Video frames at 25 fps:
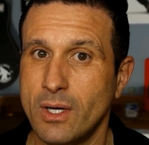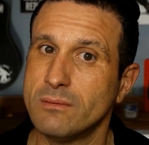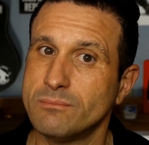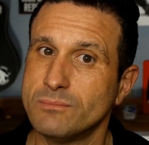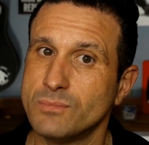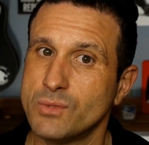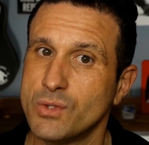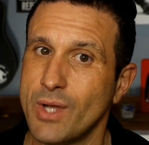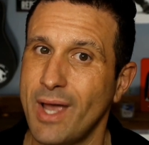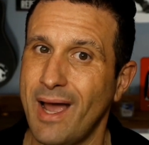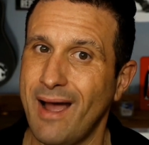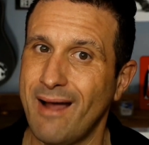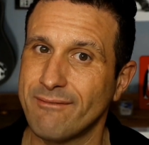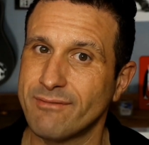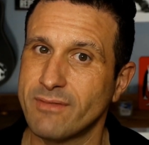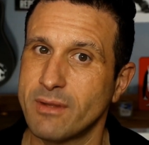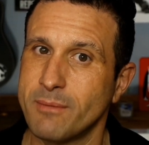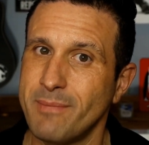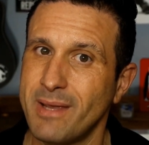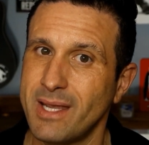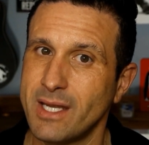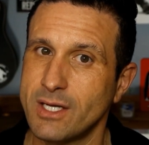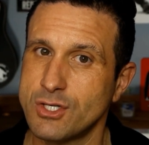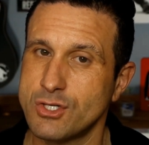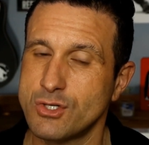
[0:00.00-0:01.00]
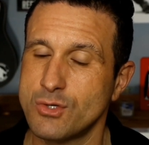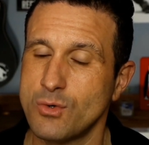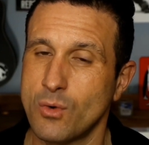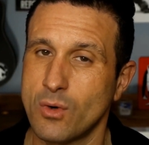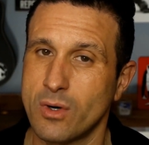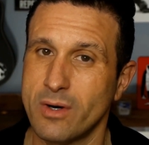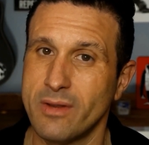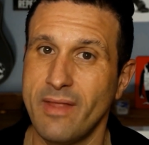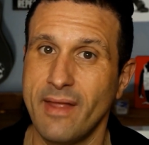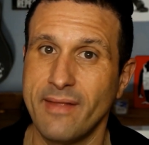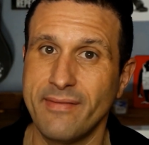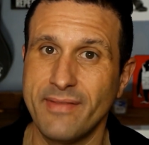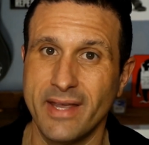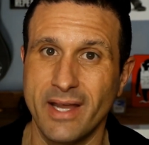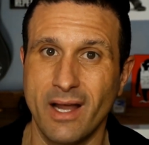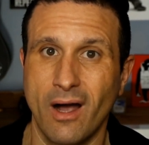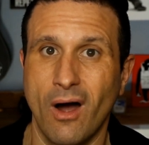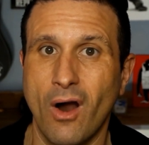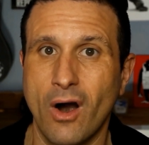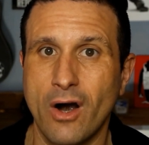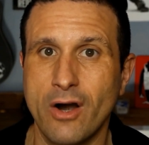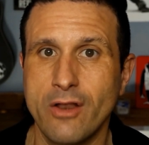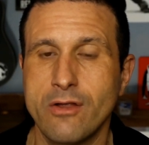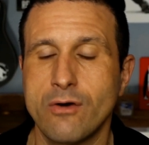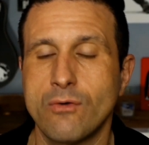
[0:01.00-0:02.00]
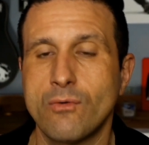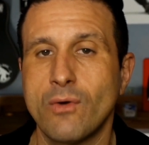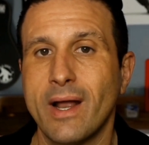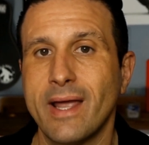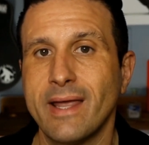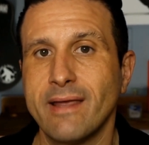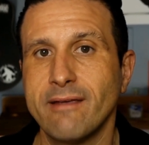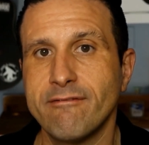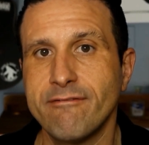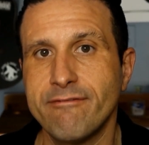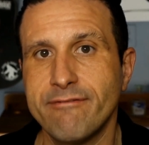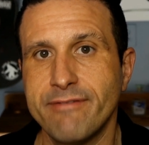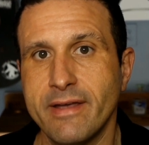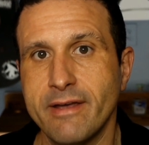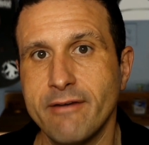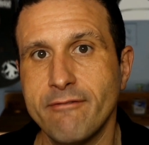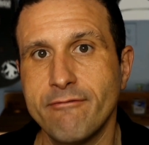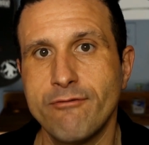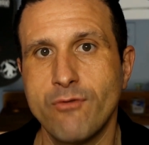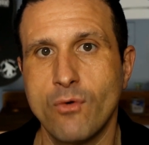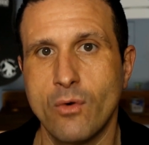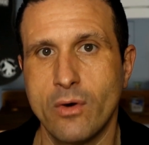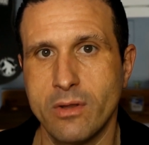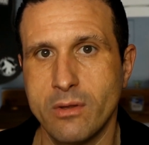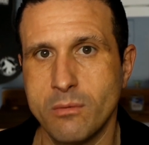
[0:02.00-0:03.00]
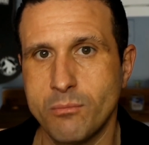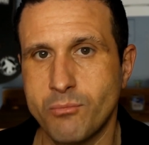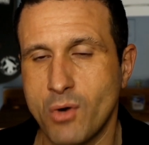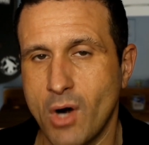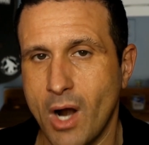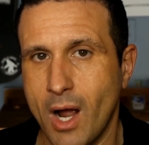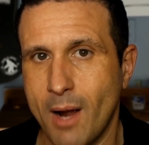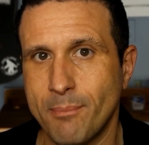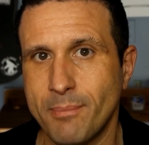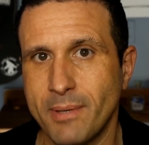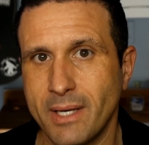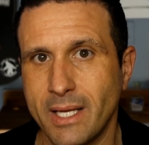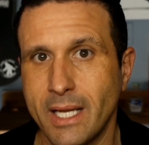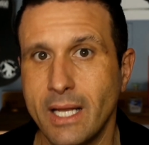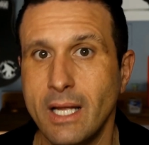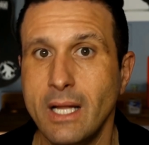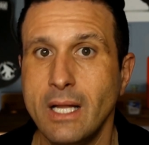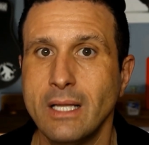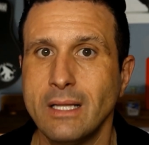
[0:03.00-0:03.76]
you have to make sure that they are the right fit for the property.